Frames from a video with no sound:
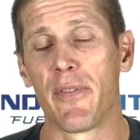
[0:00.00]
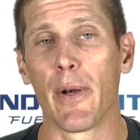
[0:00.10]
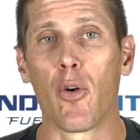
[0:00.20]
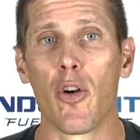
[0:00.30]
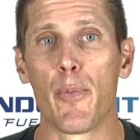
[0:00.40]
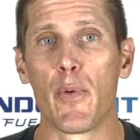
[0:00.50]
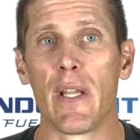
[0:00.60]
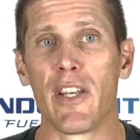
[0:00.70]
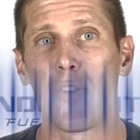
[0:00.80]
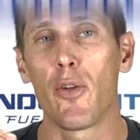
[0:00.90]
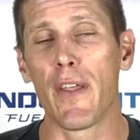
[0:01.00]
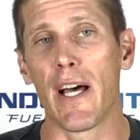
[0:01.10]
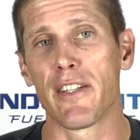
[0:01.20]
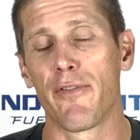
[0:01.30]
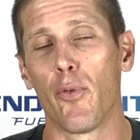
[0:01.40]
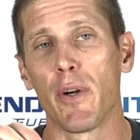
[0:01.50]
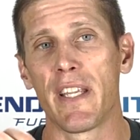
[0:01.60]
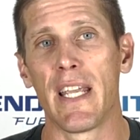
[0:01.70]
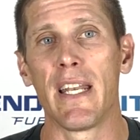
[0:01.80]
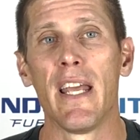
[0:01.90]
recorded between two thousand
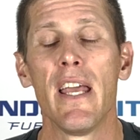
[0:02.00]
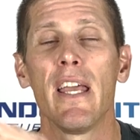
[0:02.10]
fourteen